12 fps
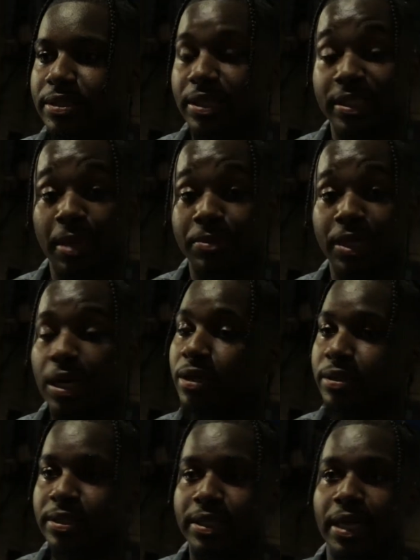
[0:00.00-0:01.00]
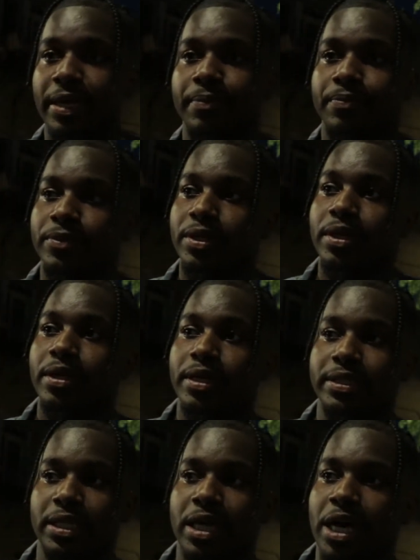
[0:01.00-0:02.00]
Since I'm young, it's like
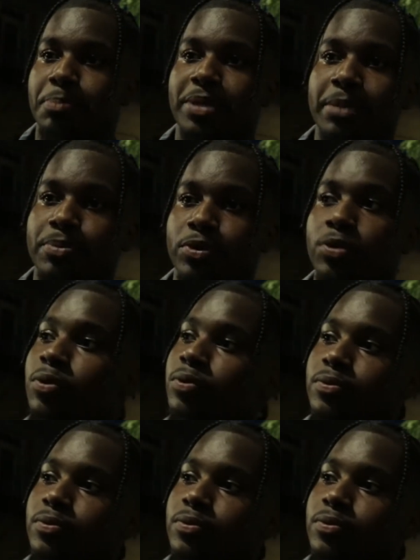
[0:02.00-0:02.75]
there's a lot of people,